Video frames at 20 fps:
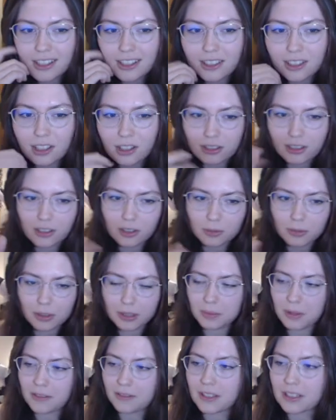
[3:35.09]
Little bit
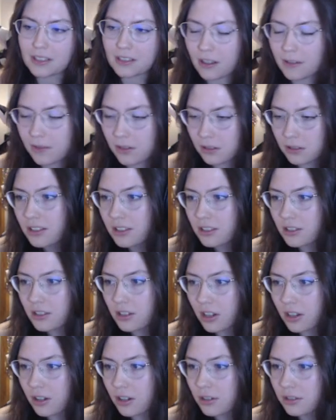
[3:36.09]
above his level.
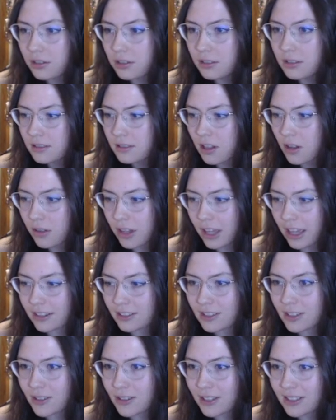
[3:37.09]
So, okay,
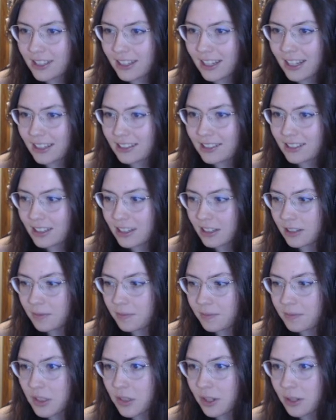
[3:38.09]
so it's a King's
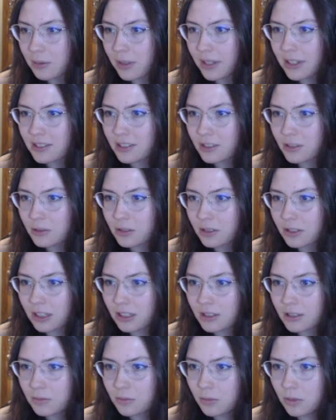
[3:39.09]
Indian. So he plays
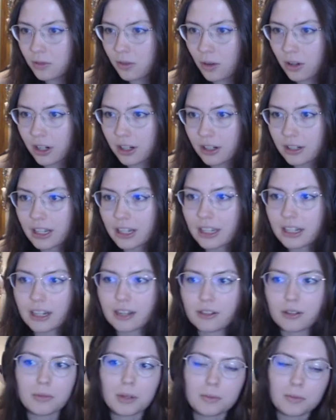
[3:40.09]
this move order, and I
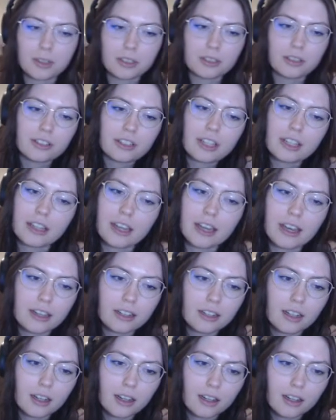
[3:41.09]
remembered looking at,